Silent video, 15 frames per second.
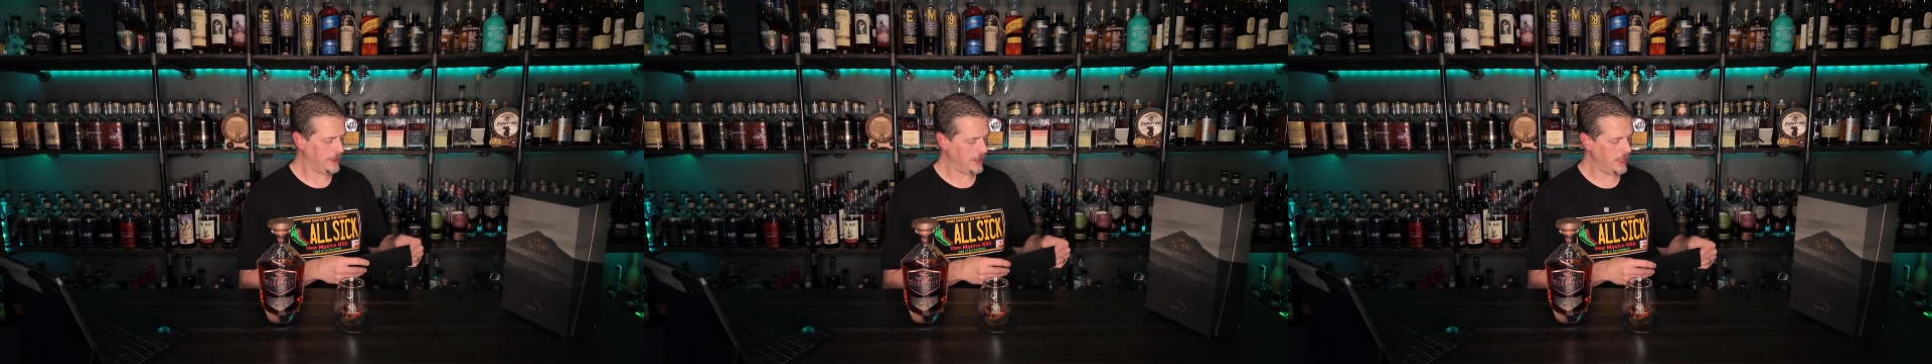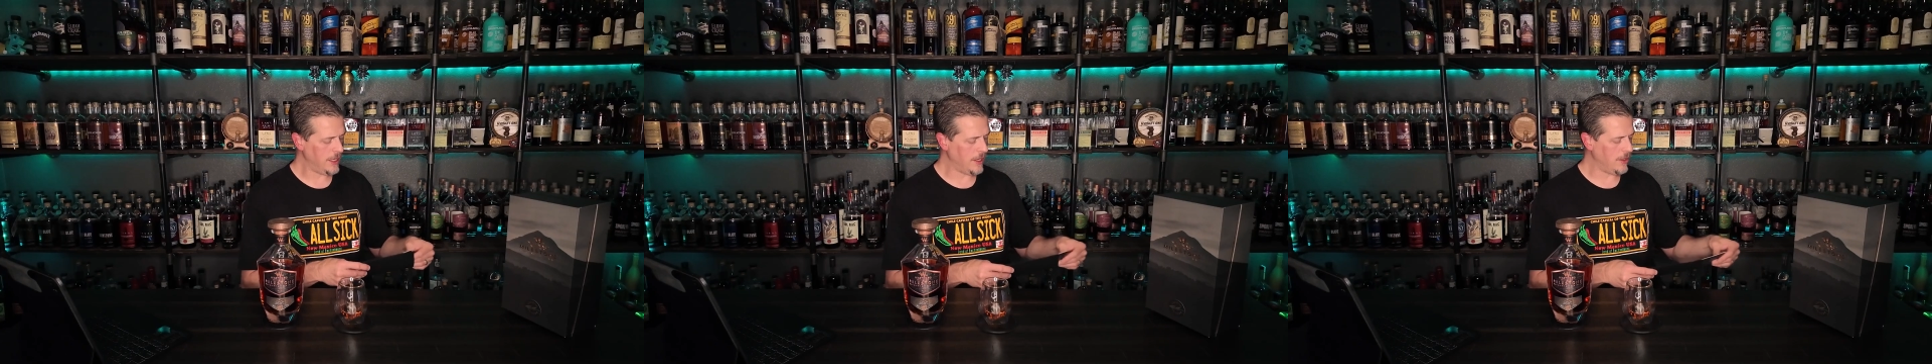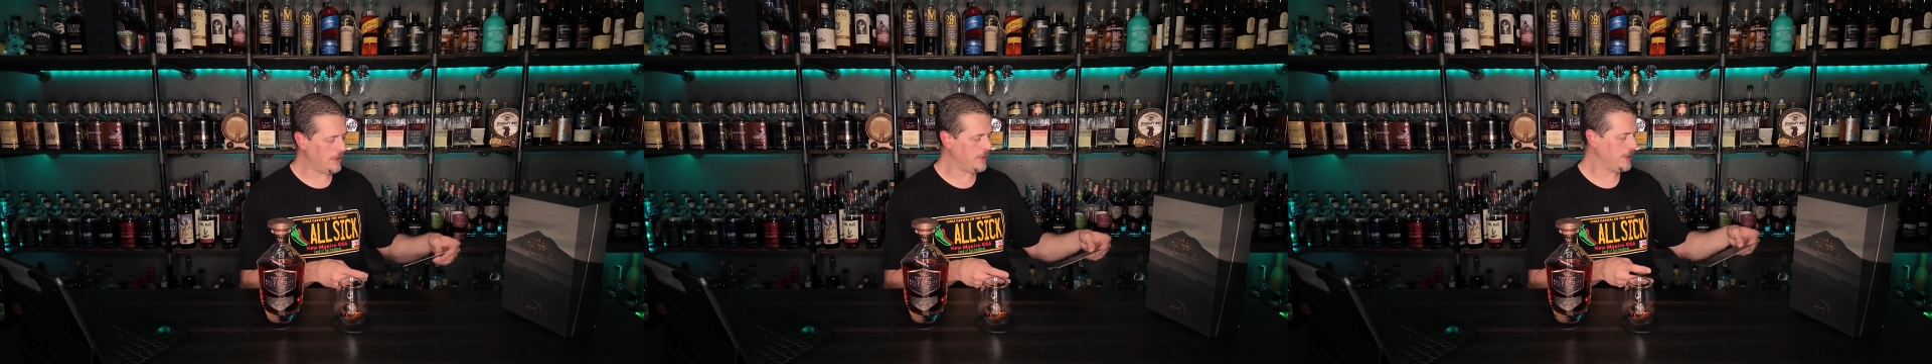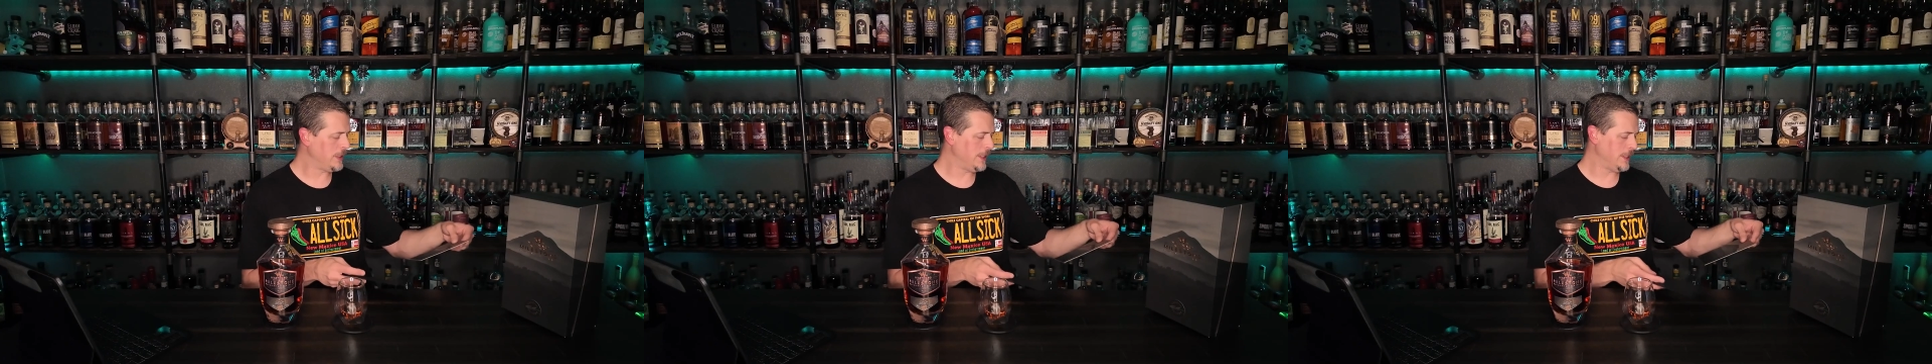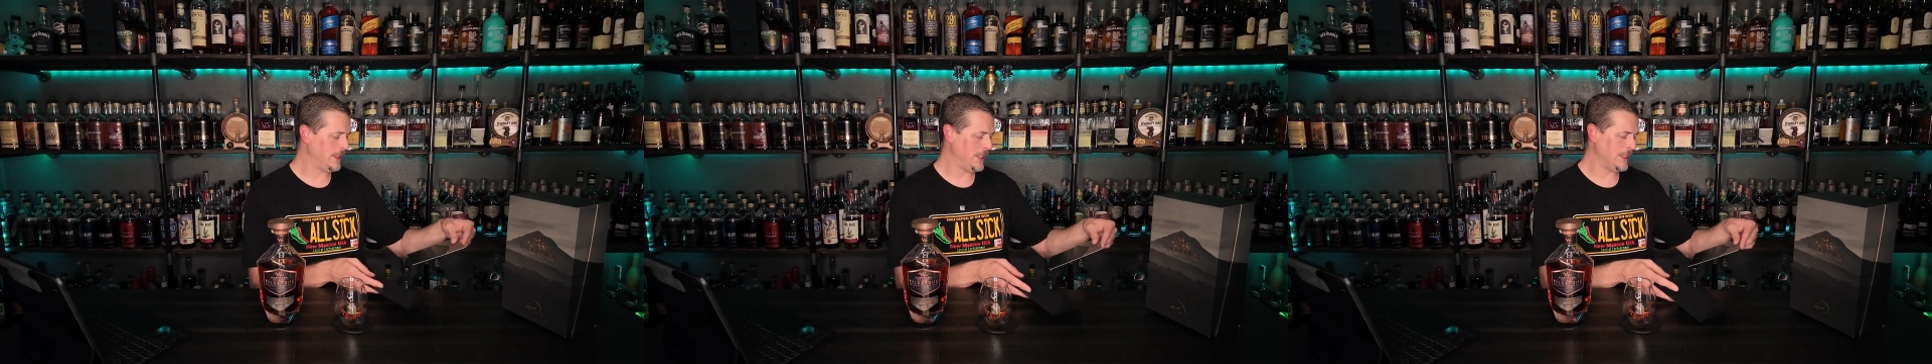you know,
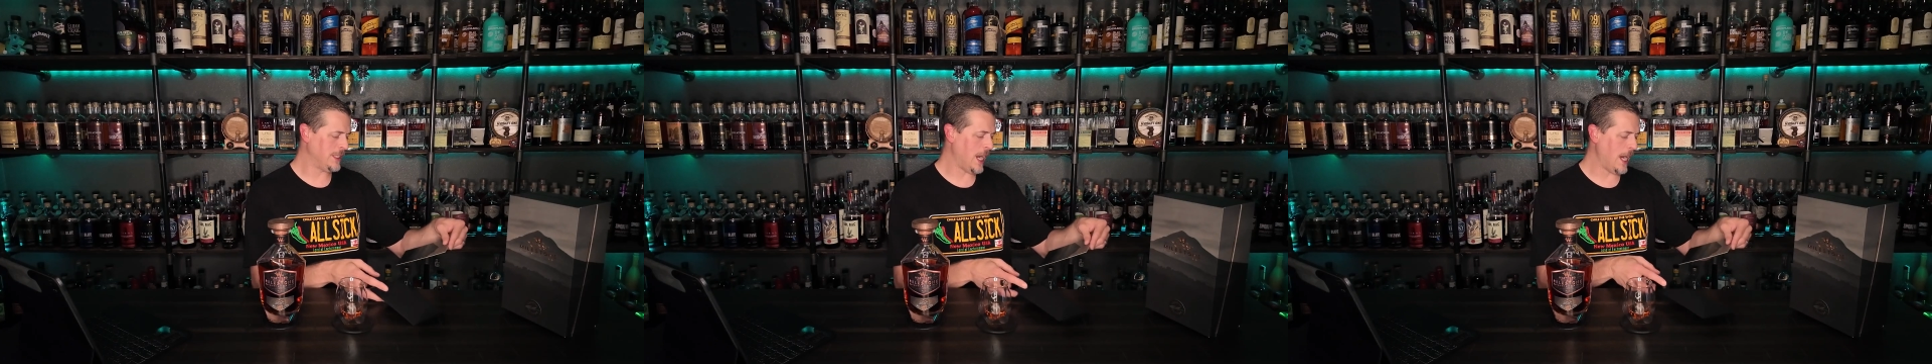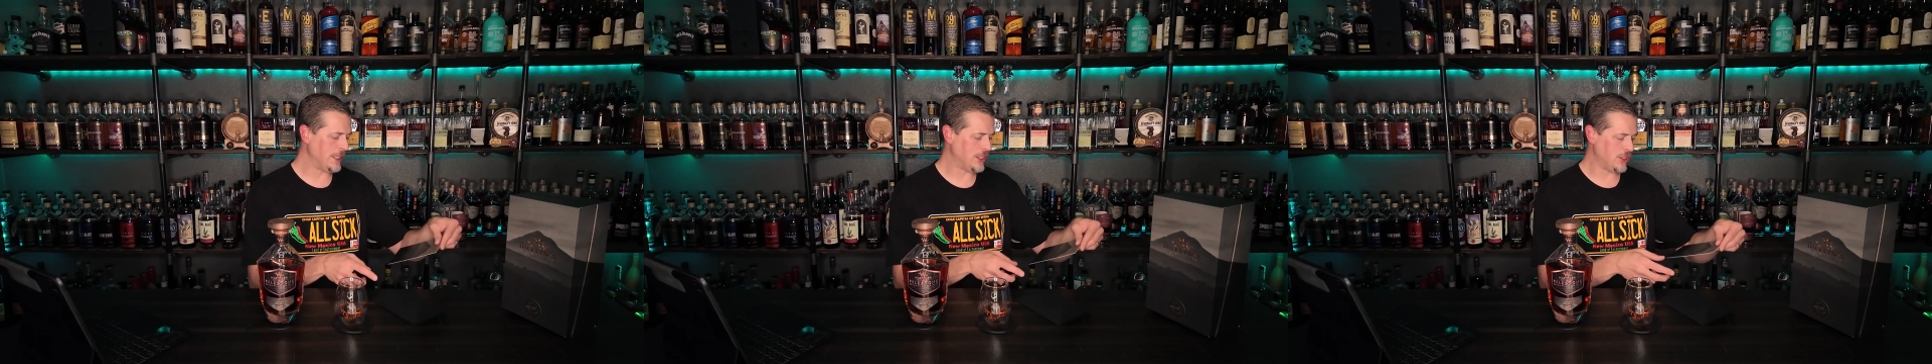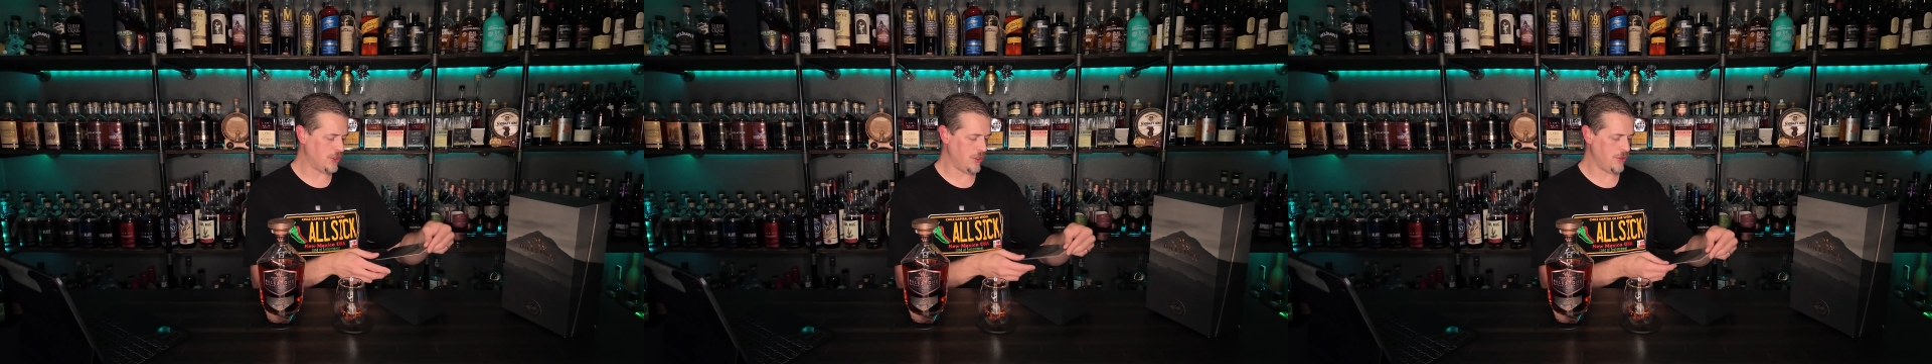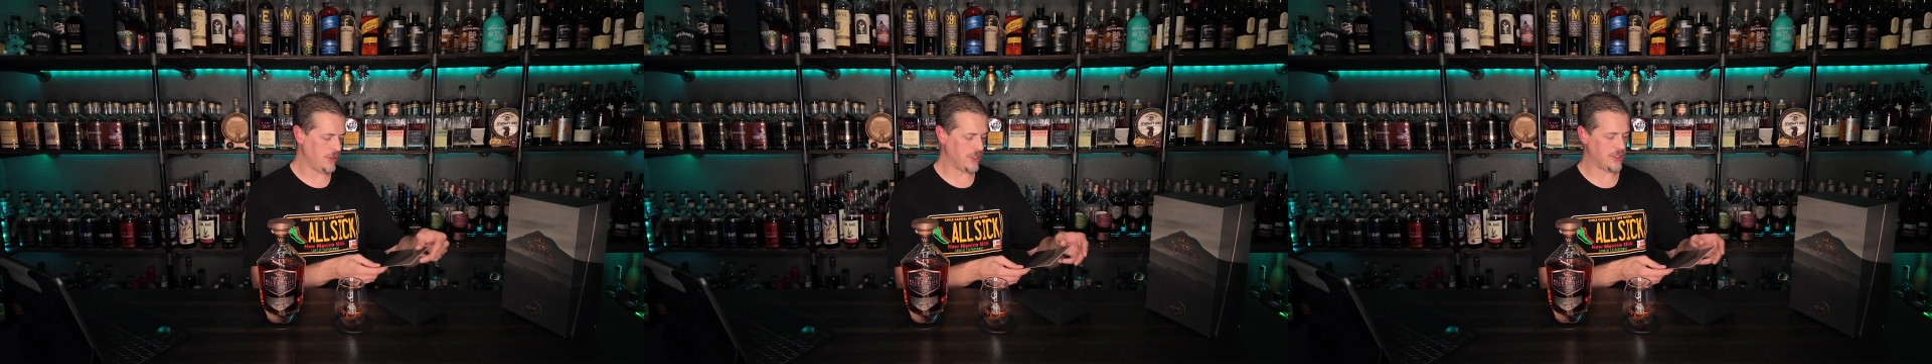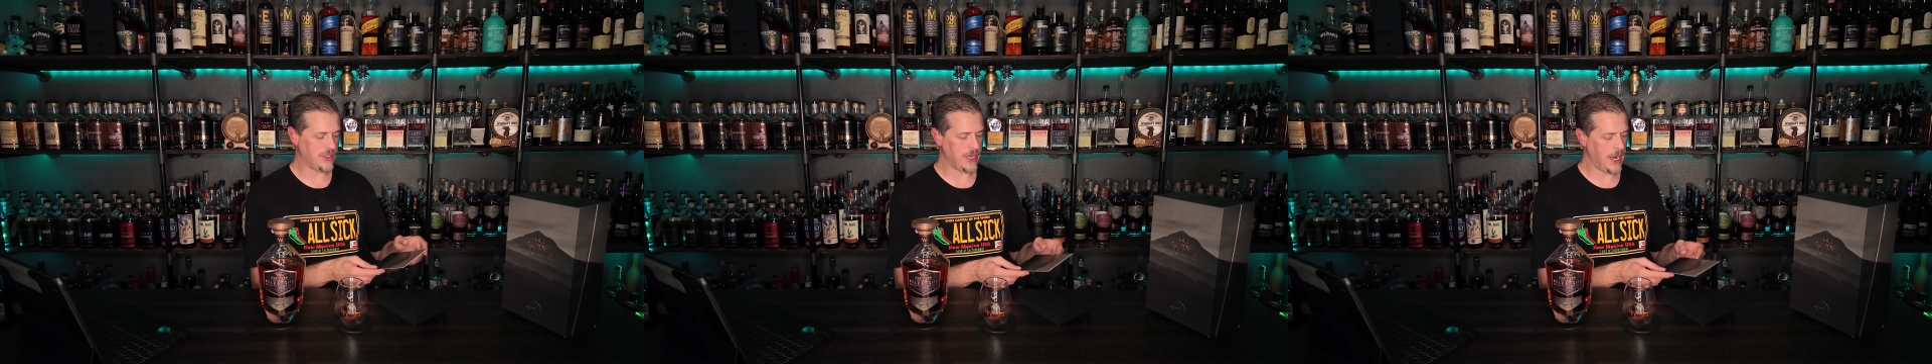it entices you to
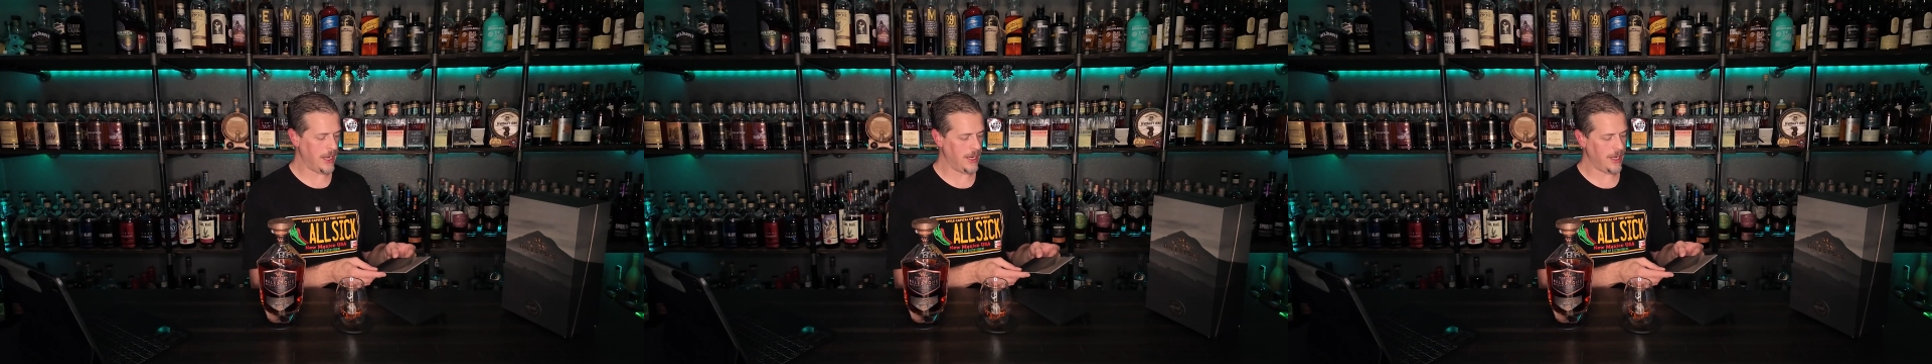sign